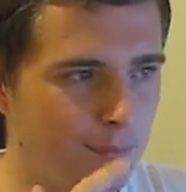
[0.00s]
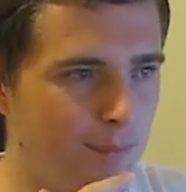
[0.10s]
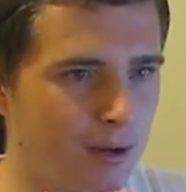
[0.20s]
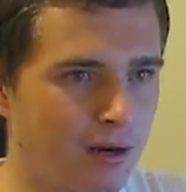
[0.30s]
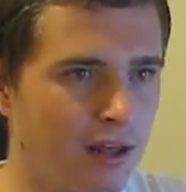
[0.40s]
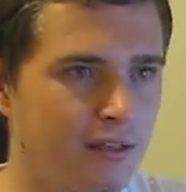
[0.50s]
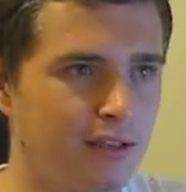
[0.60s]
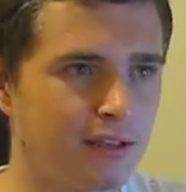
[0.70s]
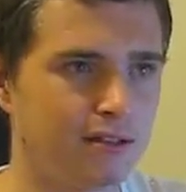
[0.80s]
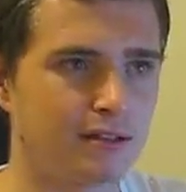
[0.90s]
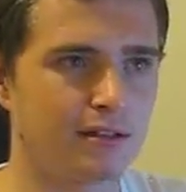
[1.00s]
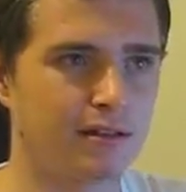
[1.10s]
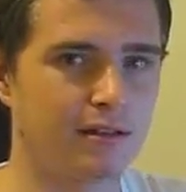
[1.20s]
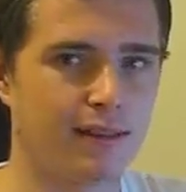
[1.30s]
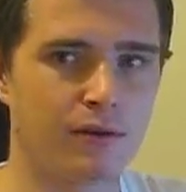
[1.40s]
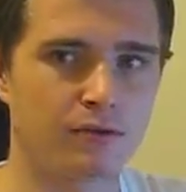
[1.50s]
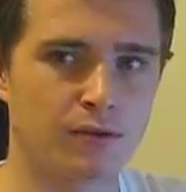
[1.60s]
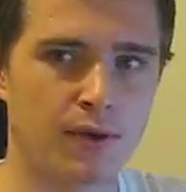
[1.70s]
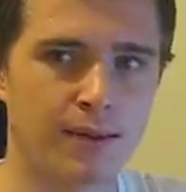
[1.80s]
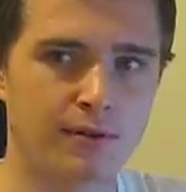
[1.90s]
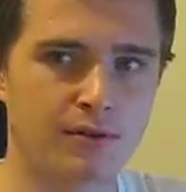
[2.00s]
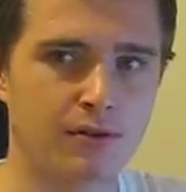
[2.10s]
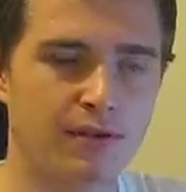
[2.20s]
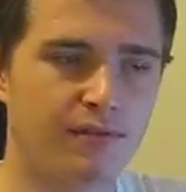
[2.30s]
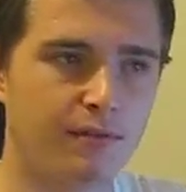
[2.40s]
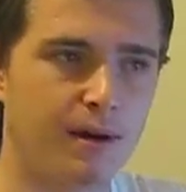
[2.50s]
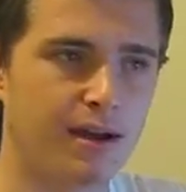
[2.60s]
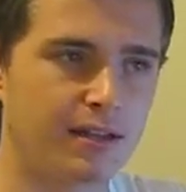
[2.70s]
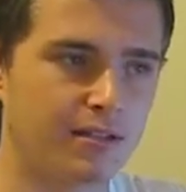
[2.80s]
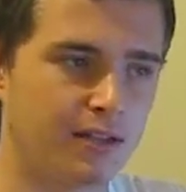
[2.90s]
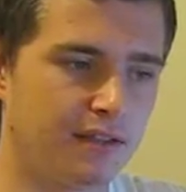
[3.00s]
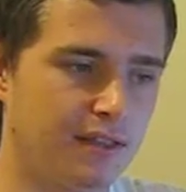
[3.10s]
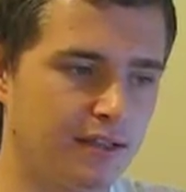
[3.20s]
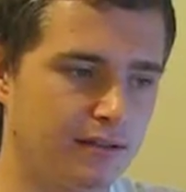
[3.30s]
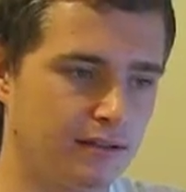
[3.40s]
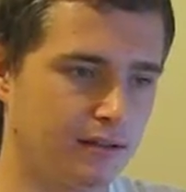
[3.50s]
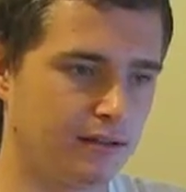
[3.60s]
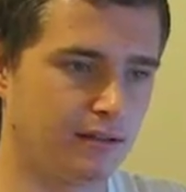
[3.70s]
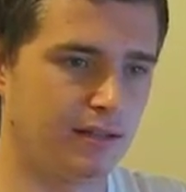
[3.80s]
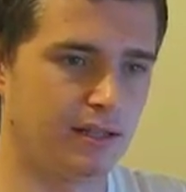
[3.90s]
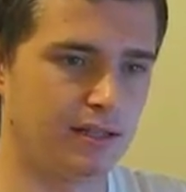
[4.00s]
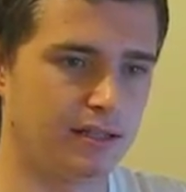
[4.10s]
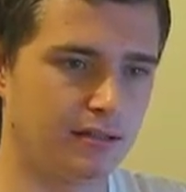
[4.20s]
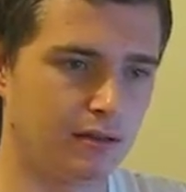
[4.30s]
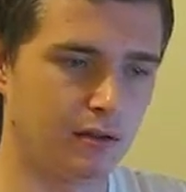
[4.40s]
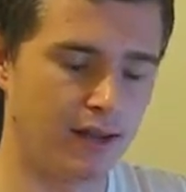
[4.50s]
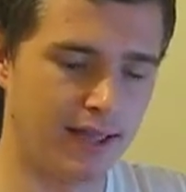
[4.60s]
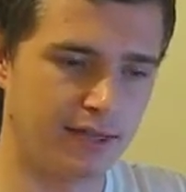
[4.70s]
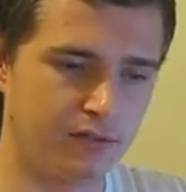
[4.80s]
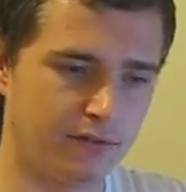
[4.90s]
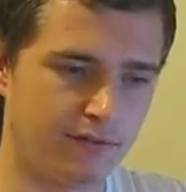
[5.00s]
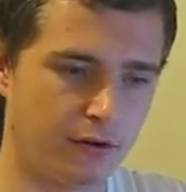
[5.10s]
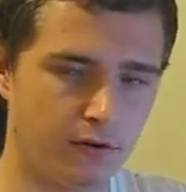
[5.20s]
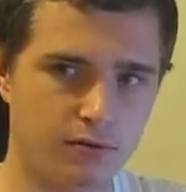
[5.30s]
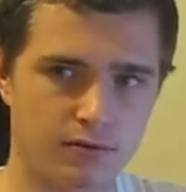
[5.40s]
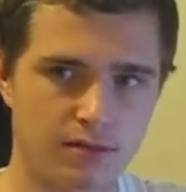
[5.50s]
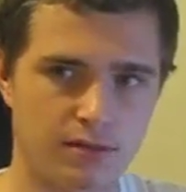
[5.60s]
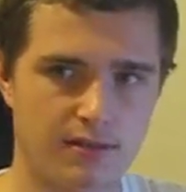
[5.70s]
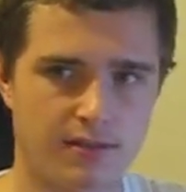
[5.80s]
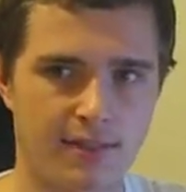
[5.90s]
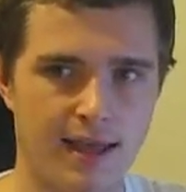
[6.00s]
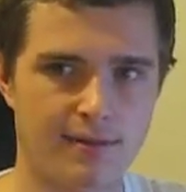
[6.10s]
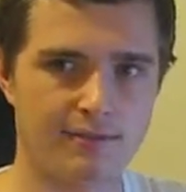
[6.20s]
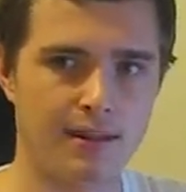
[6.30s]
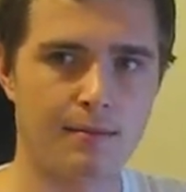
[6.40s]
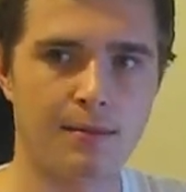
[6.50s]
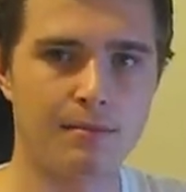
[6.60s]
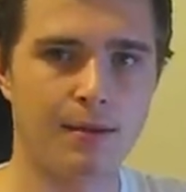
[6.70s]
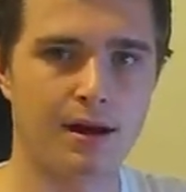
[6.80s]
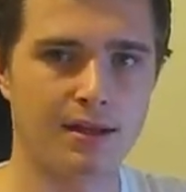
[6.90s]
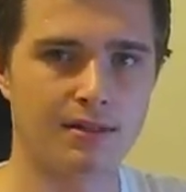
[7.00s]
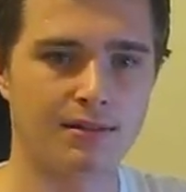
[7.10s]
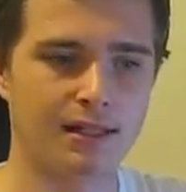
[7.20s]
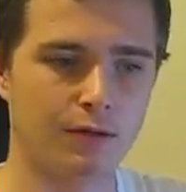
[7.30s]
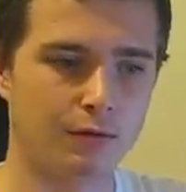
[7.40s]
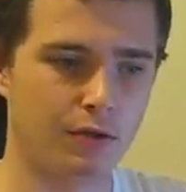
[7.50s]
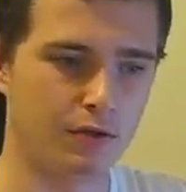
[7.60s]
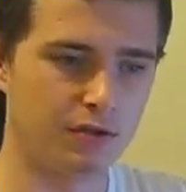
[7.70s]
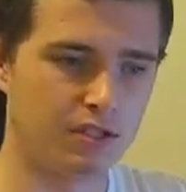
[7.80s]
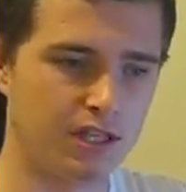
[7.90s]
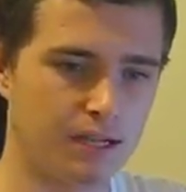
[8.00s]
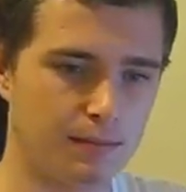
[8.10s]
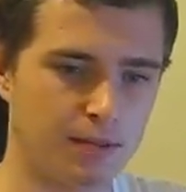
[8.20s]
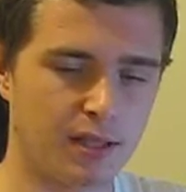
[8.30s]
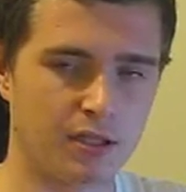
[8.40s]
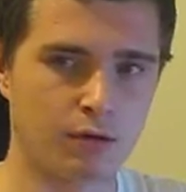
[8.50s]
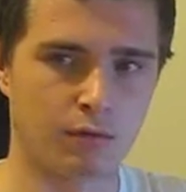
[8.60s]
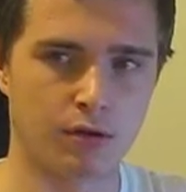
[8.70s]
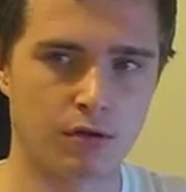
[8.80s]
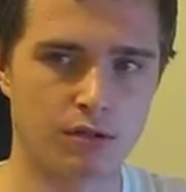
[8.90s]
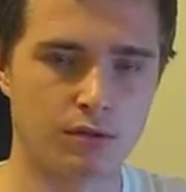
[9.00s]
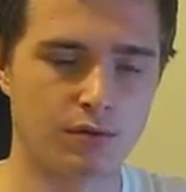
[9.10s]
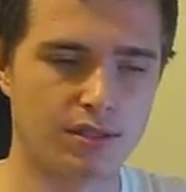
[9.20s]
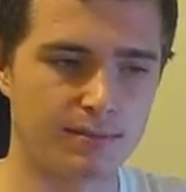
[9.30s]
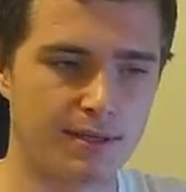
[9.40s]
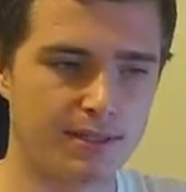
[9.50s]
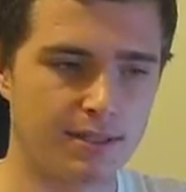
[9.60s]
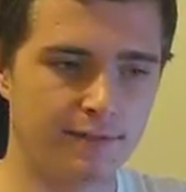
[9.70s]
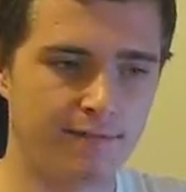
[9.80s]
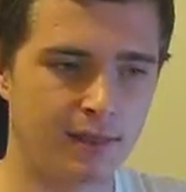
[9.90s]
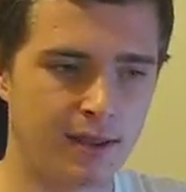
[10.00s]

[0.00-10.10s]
But I think they also aim at two different markets. I think a lot of Android phones, they aim for that mid-market. They don't want to go cheap, but they don't want to go too expensive.